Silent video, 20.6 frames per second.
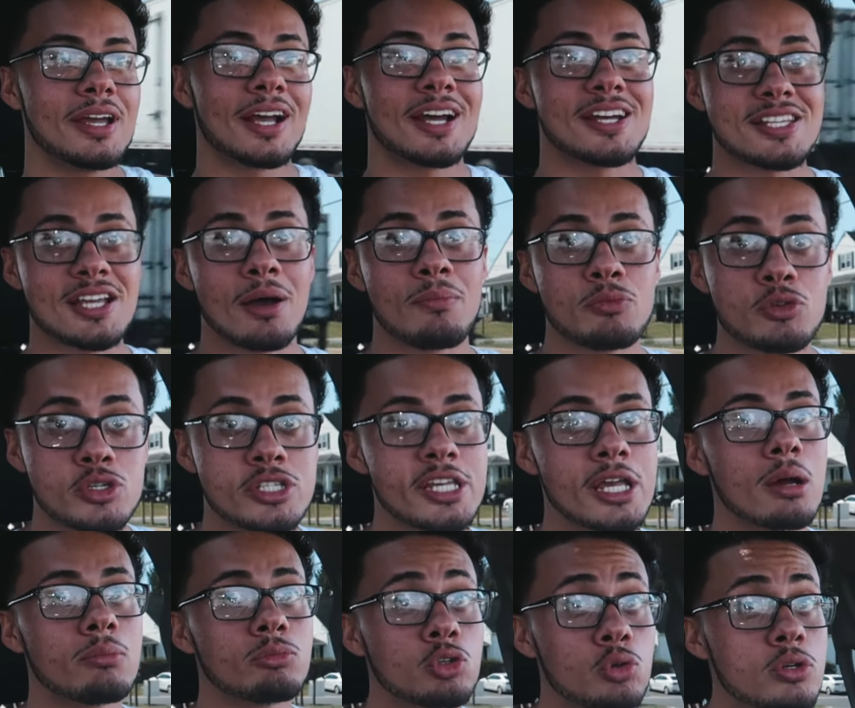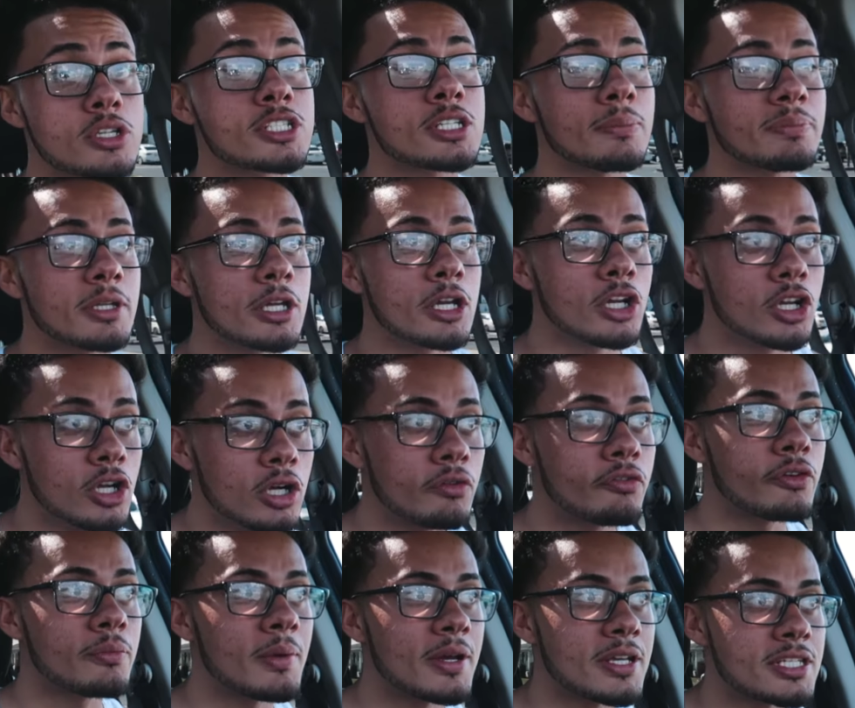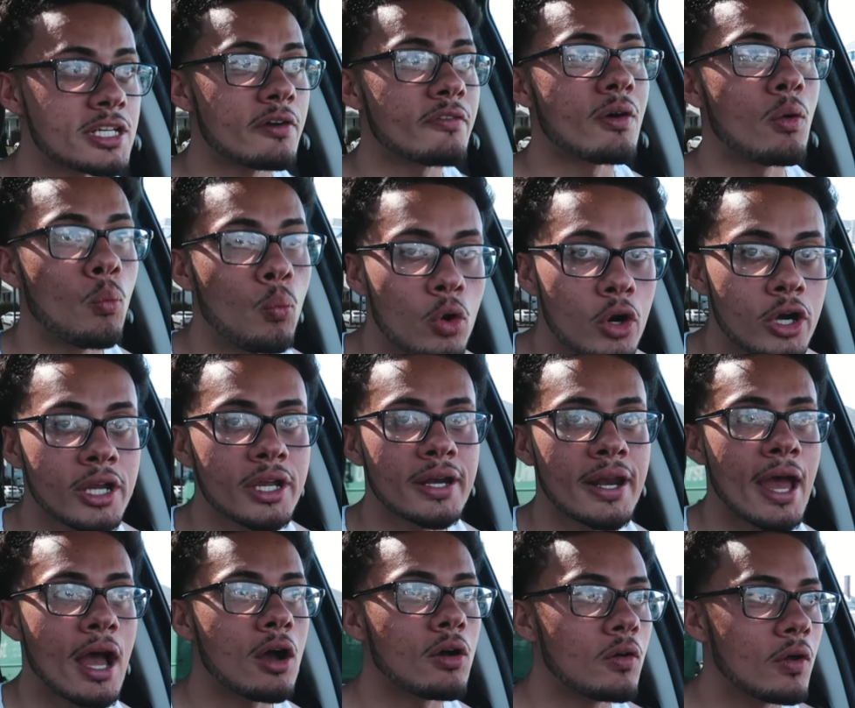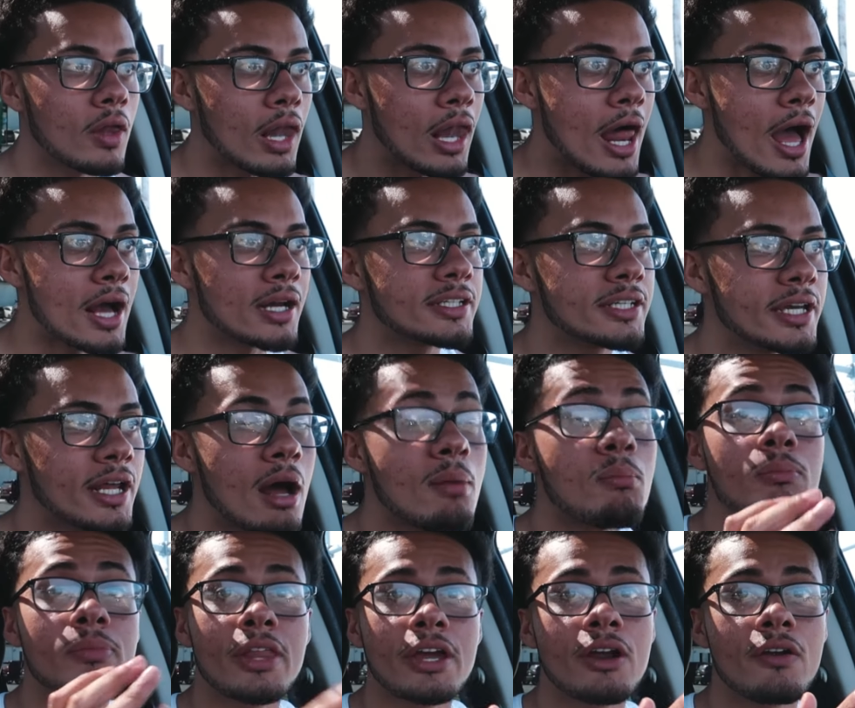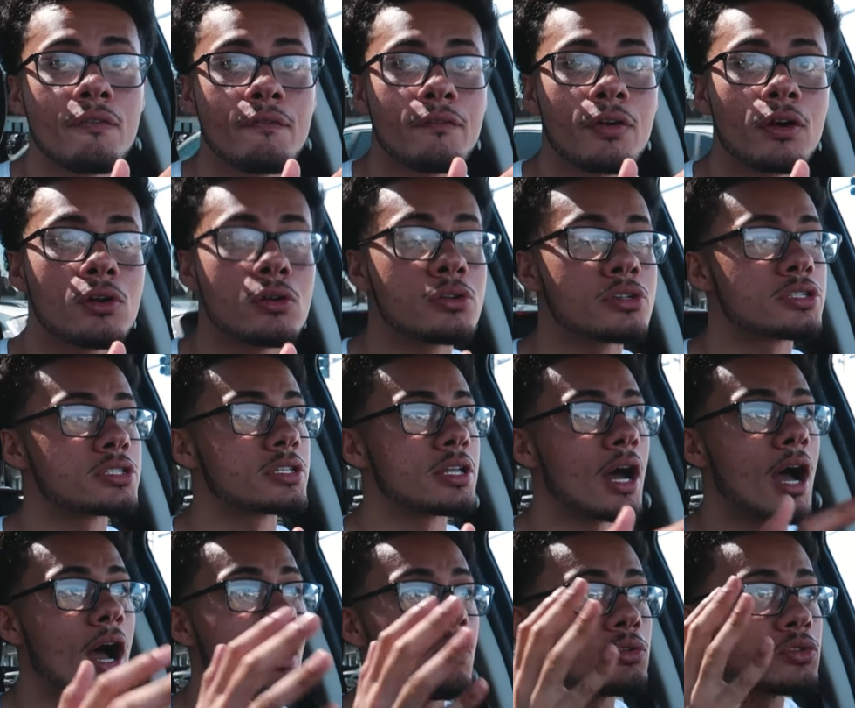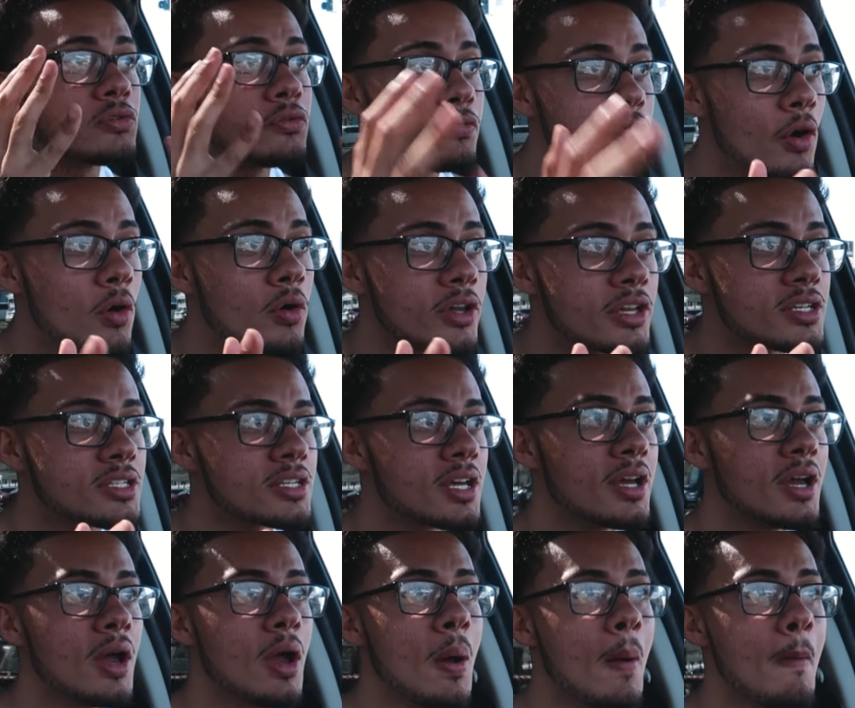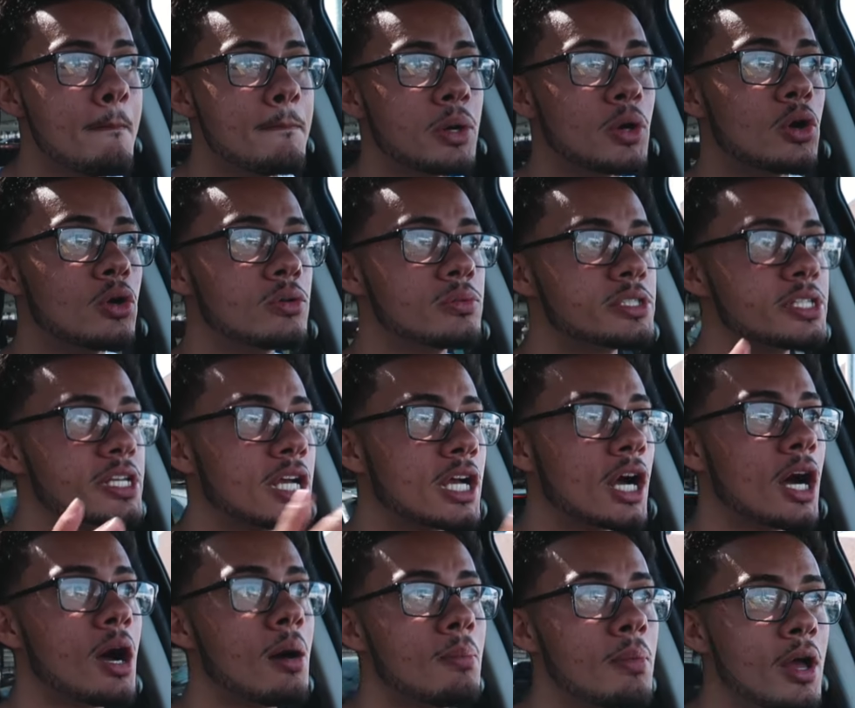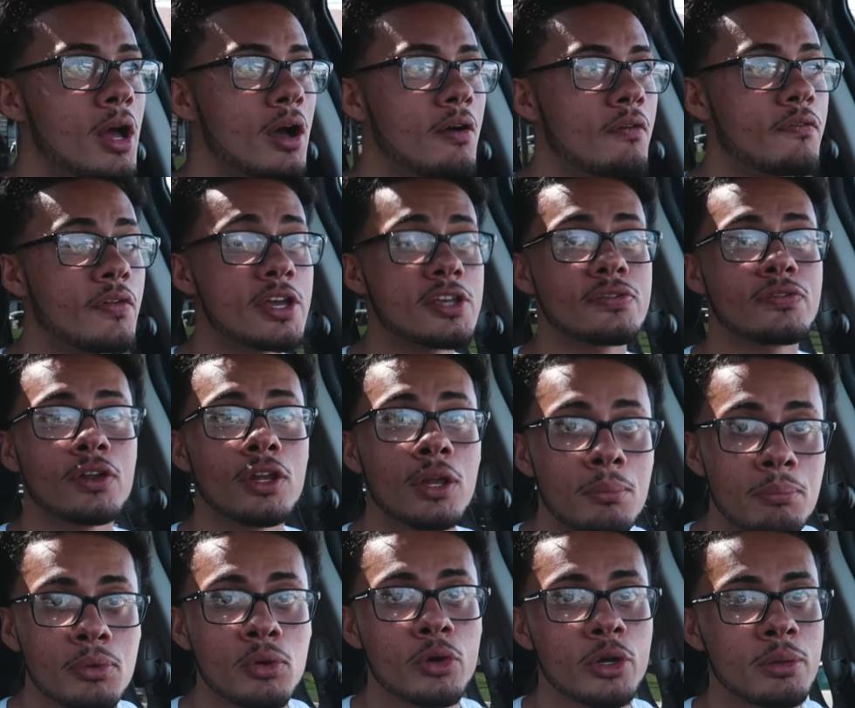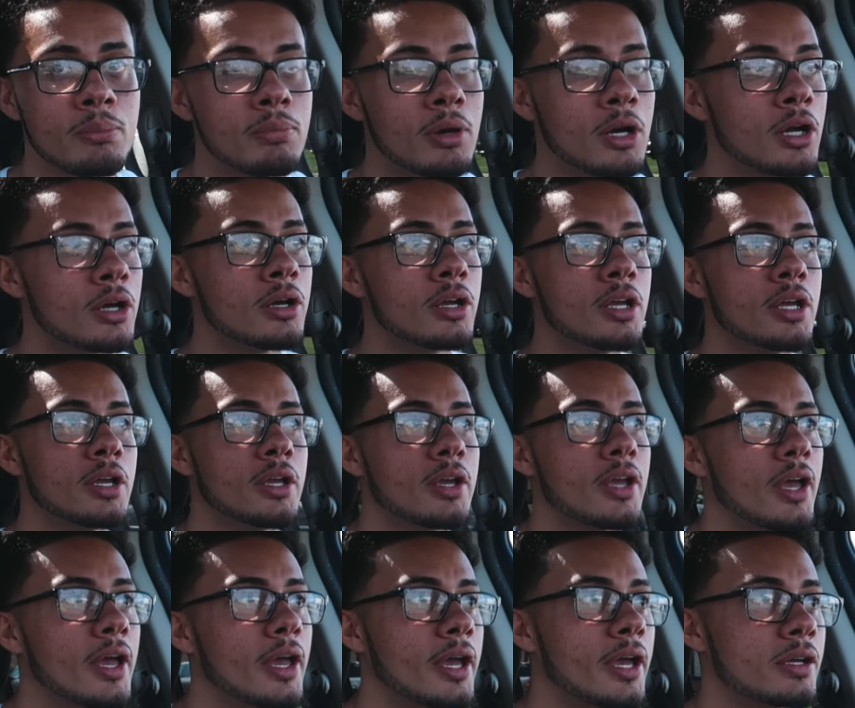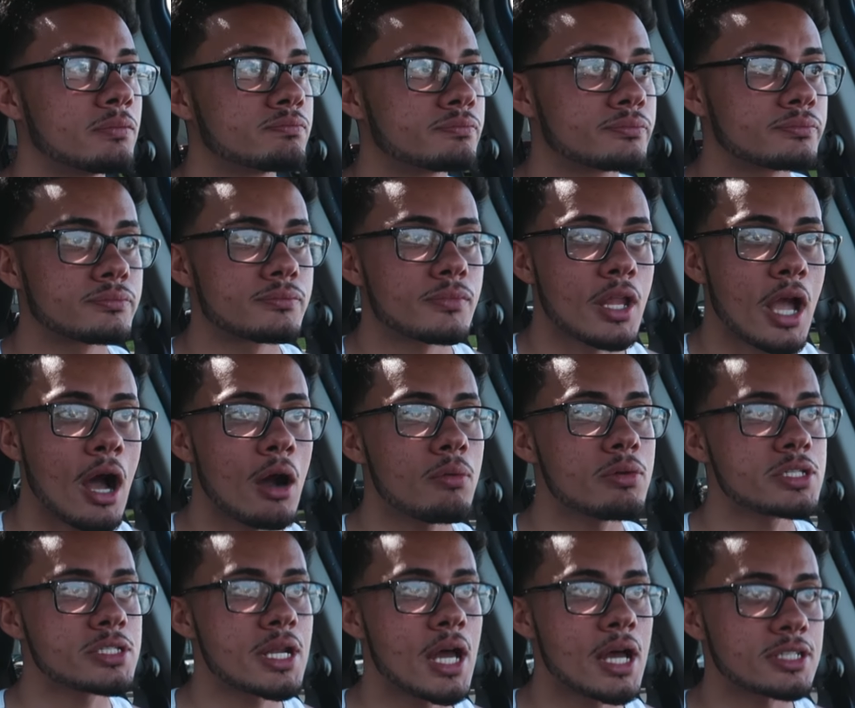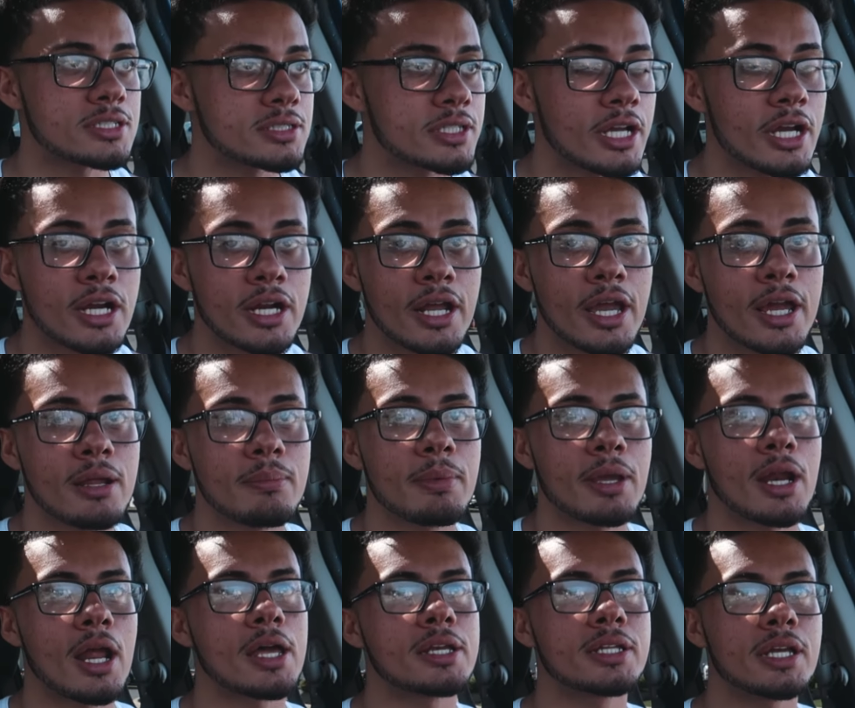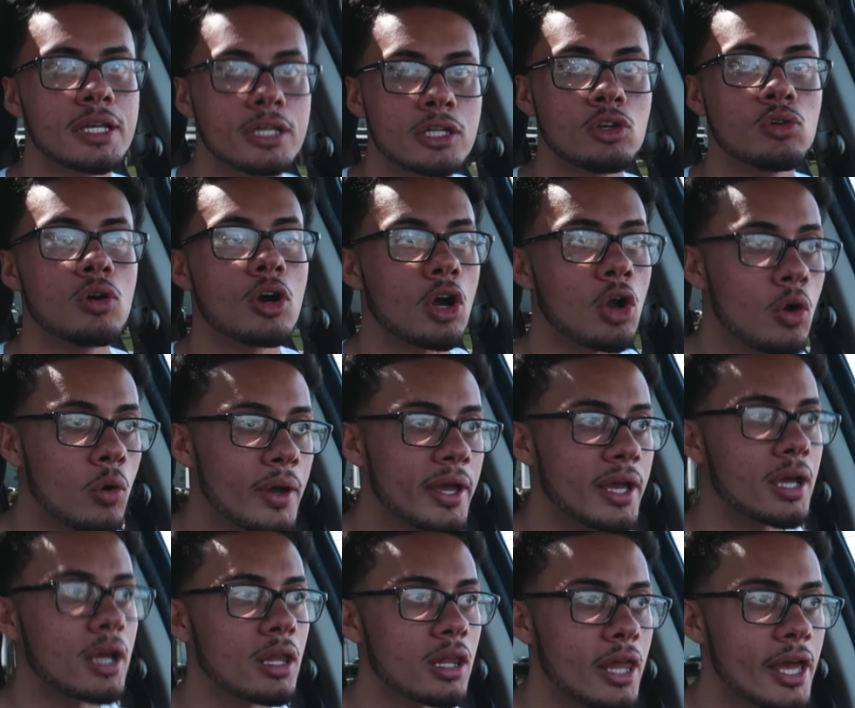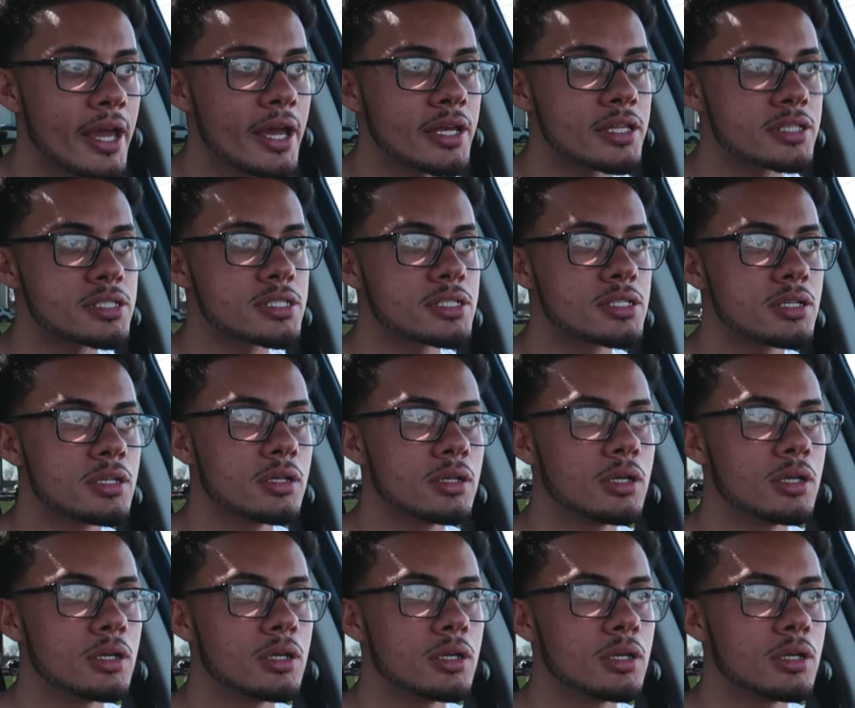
Cause I'm, you see, I'm doing something good for myself. I'm working out, locked in. I'm there first. I was focused. Boom, she come, face full of booty, bruh. And I was not staring at it, man. I did do a quick glance,